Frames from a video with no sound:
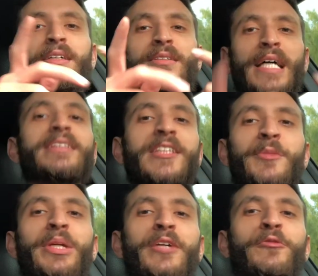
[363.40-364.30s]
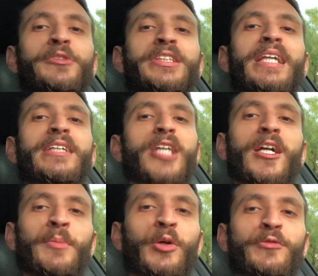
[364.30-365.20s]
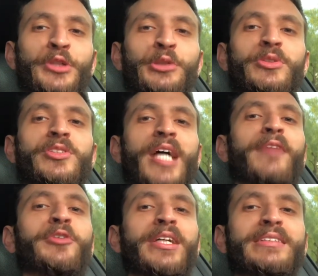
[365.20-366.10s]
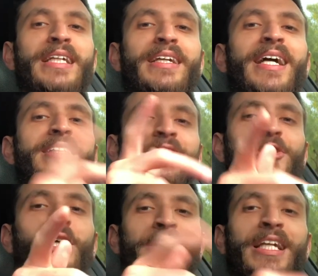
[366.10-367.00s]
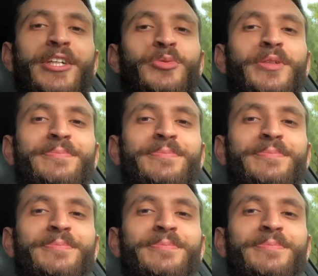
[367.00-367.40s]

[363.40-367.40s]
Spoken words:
That's going to be it for today's automotive news. Have a great day, guys. I'll see you on the next one.